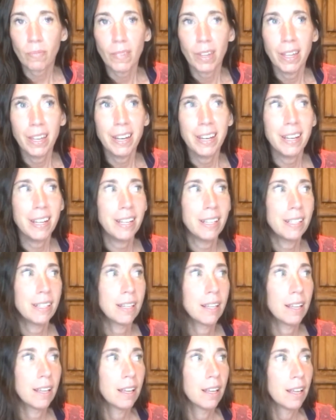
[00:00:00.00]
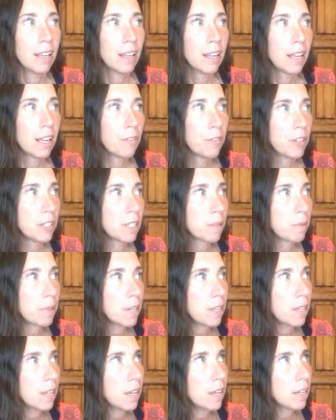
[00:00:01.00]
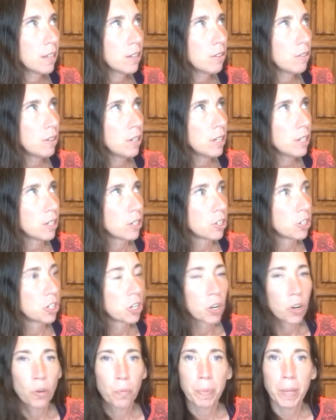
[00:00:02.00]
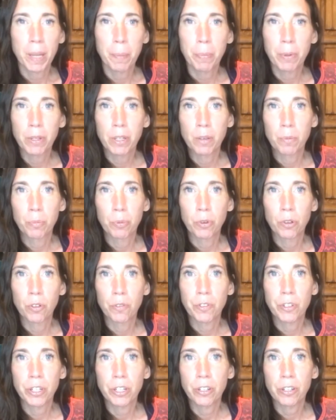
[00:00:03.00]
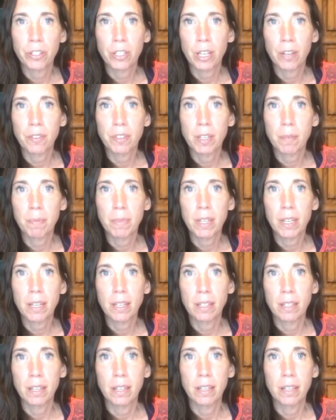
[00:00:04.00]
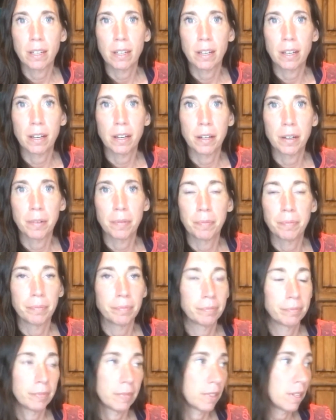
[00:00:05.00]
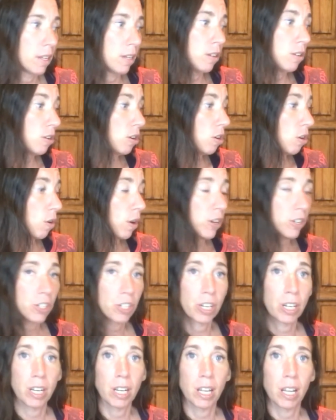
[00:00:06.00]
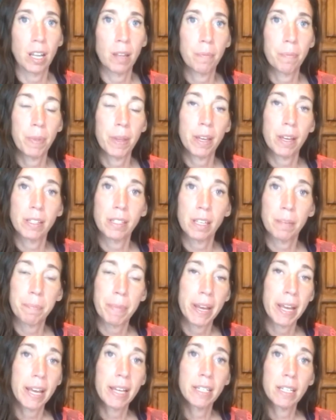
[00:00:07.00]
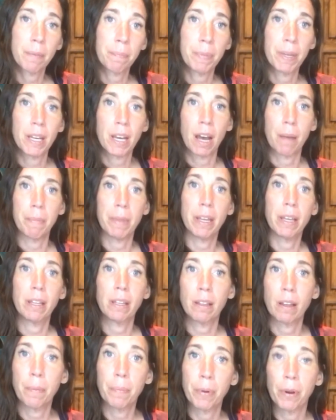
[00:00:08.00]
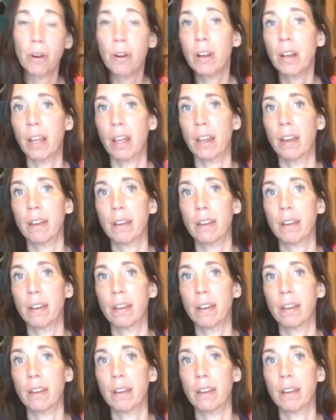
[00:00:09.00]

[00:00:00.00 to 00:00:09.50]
And if it's something that you need to show people and prove to yourself something, then you can question it, because it might end up becoming a burden,